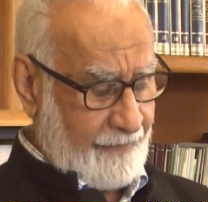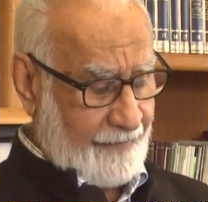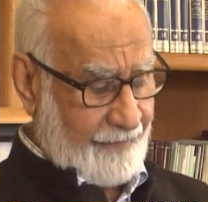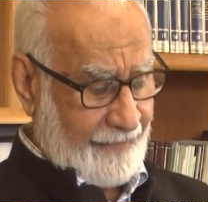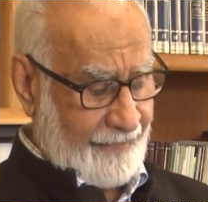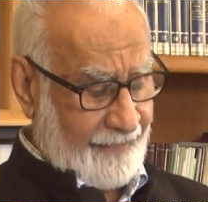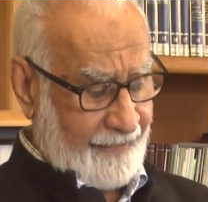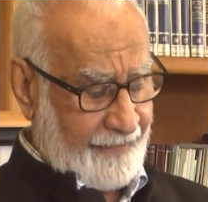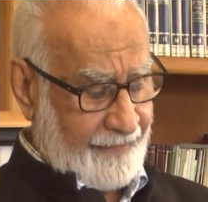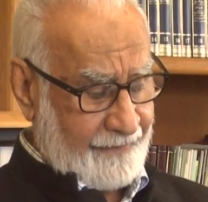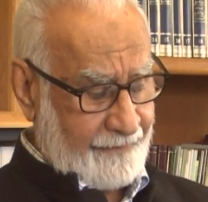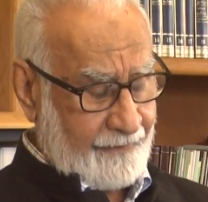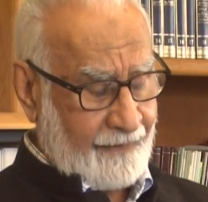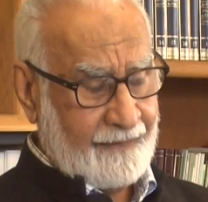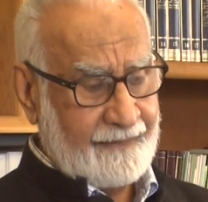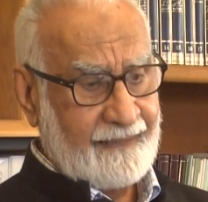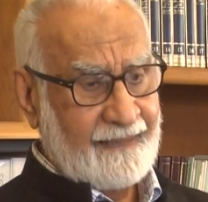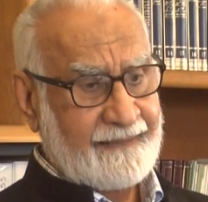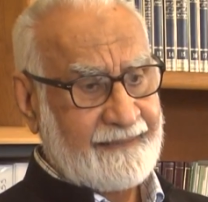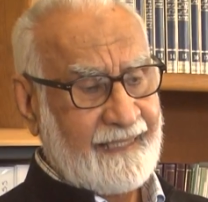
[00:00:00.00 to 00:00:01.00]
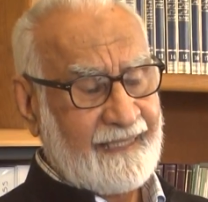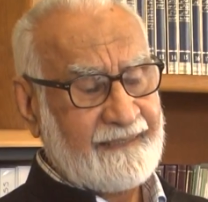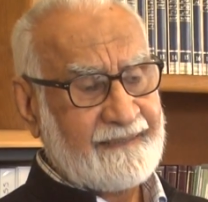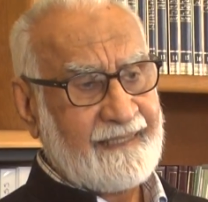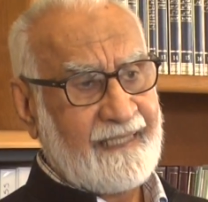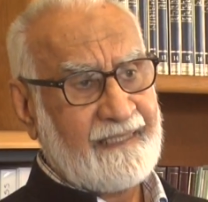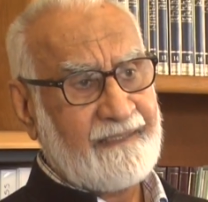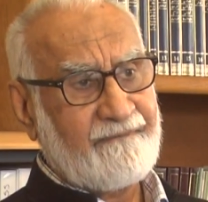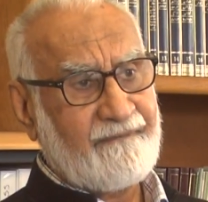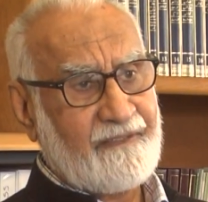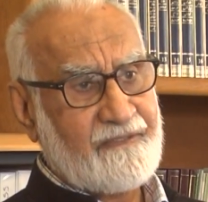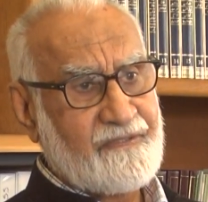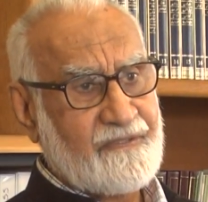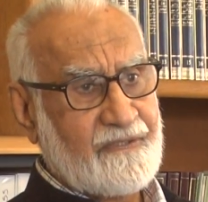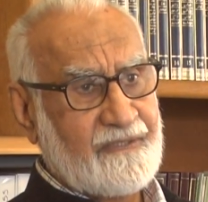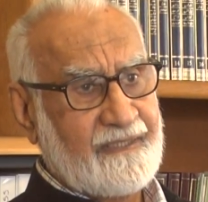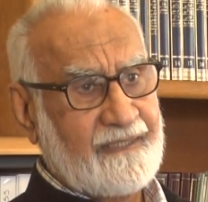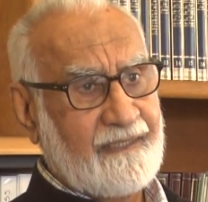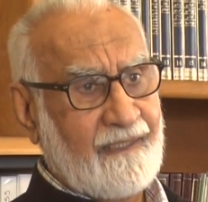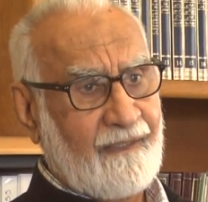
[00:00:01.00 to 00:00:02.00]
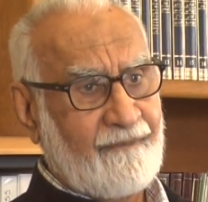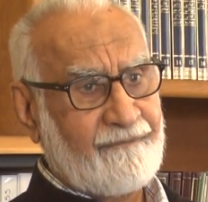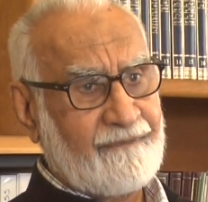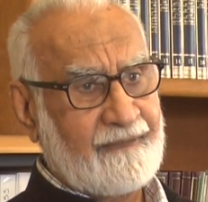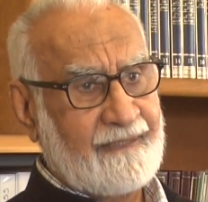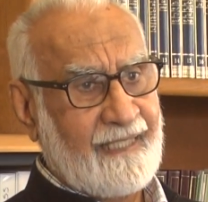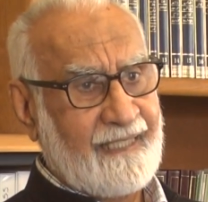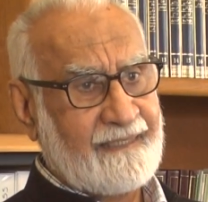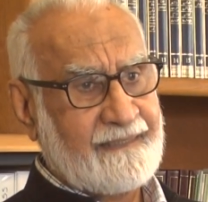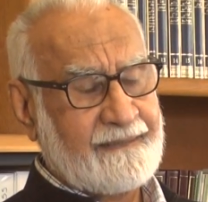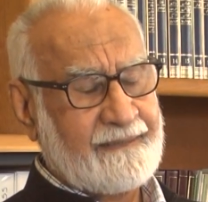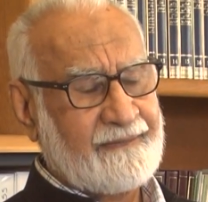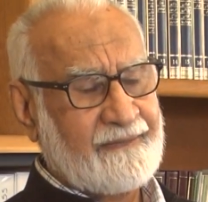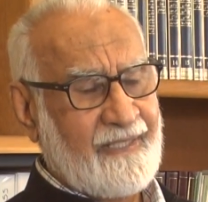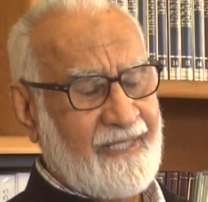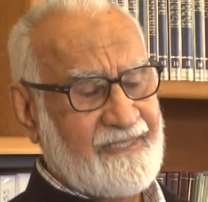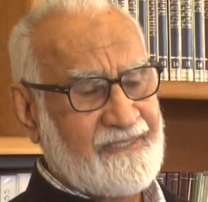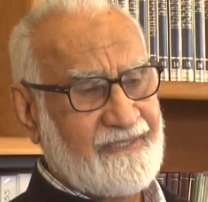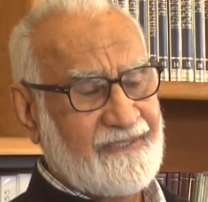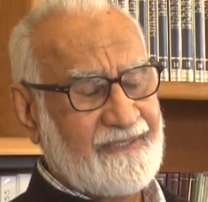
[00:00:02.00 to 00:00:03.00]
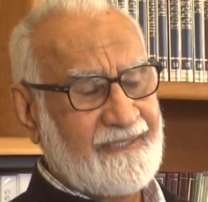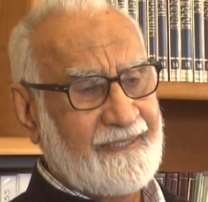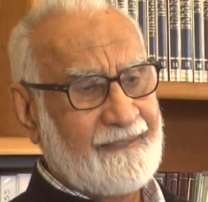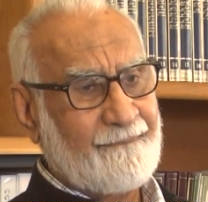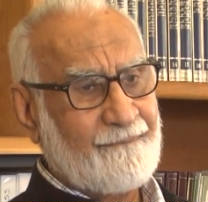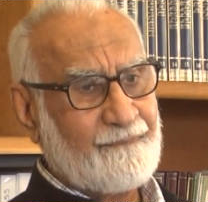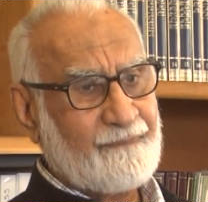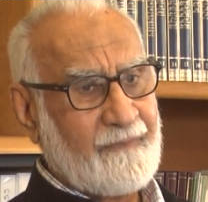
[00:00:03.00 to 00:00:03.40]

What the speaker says: And on the 10th anniversary of that tragedy,